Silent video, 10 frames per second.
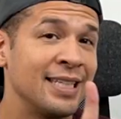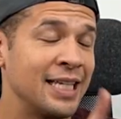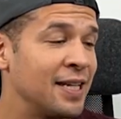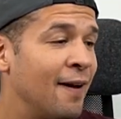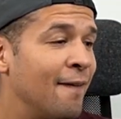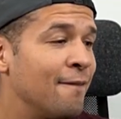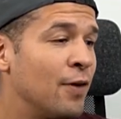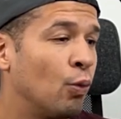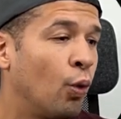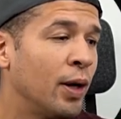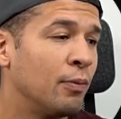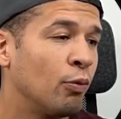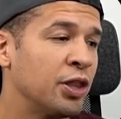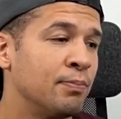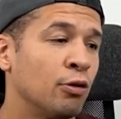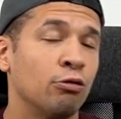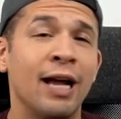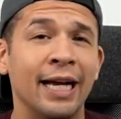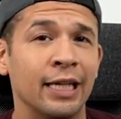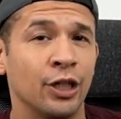says, what with
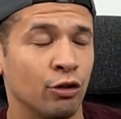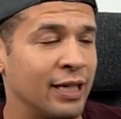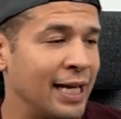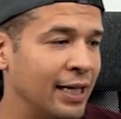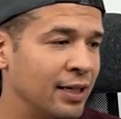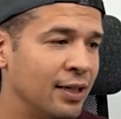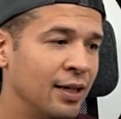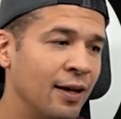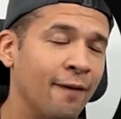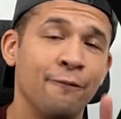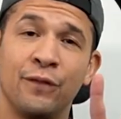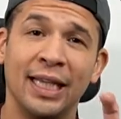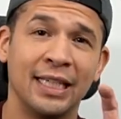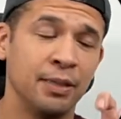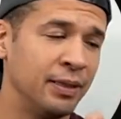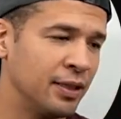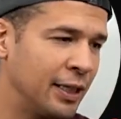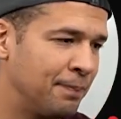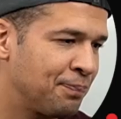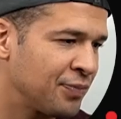Marek you're getting?
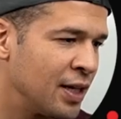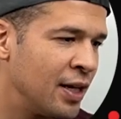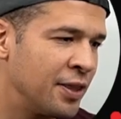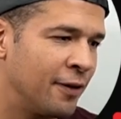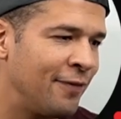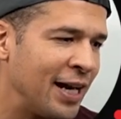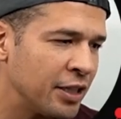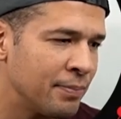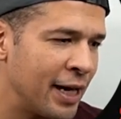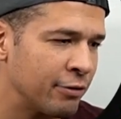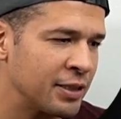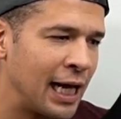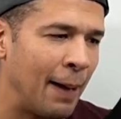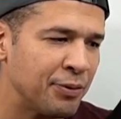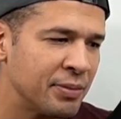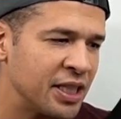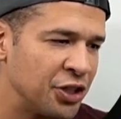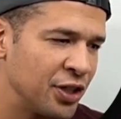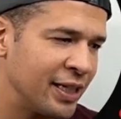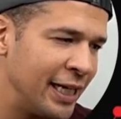Flexibility. The fact of the matter is
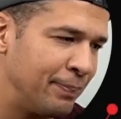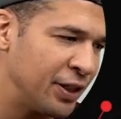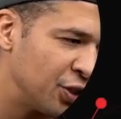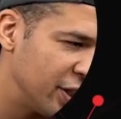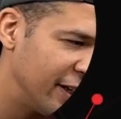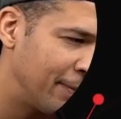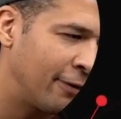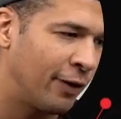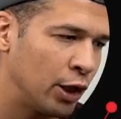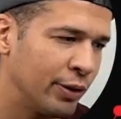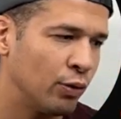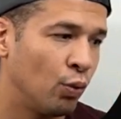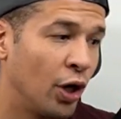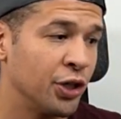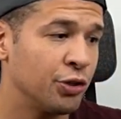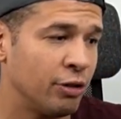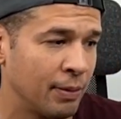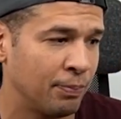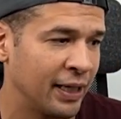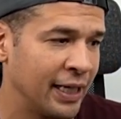optimization can't be achieved by following one
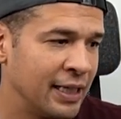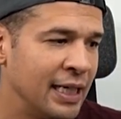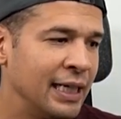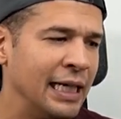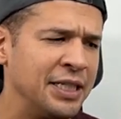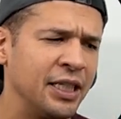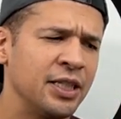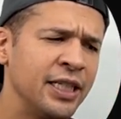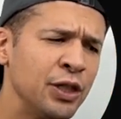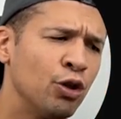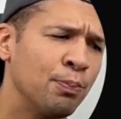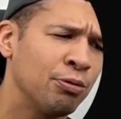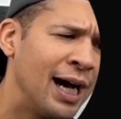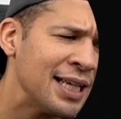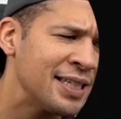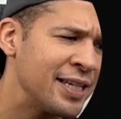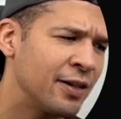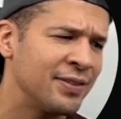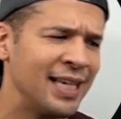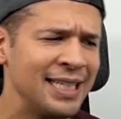treatment plan. It's a continual process
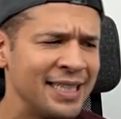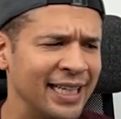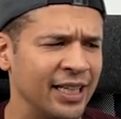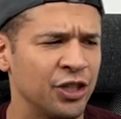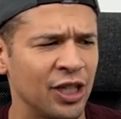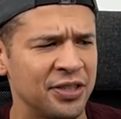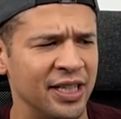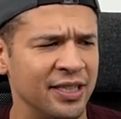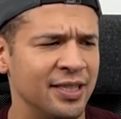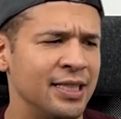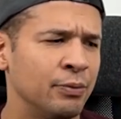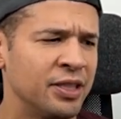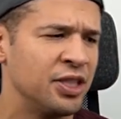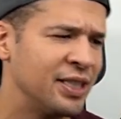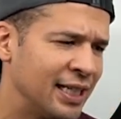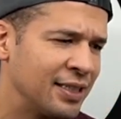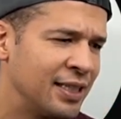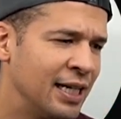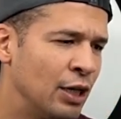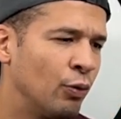of testing and adjusting to see what
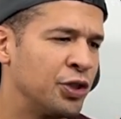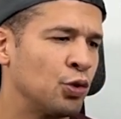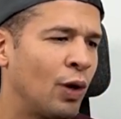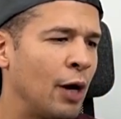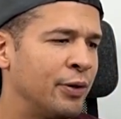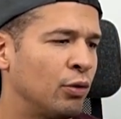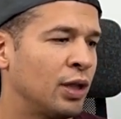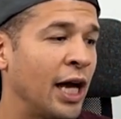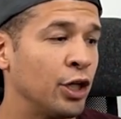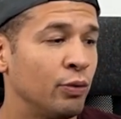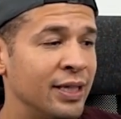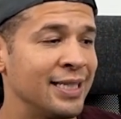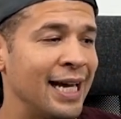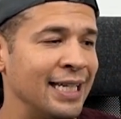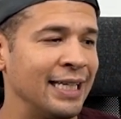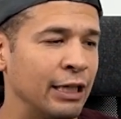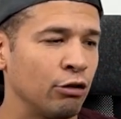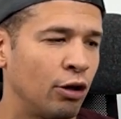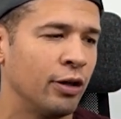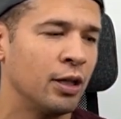sticks, which is why we don't lock you into any
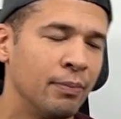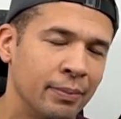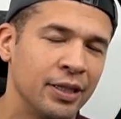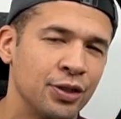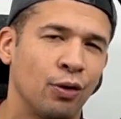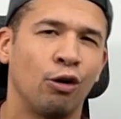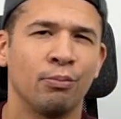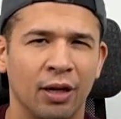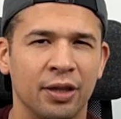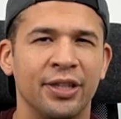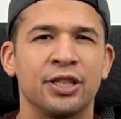year-long commitments or monthly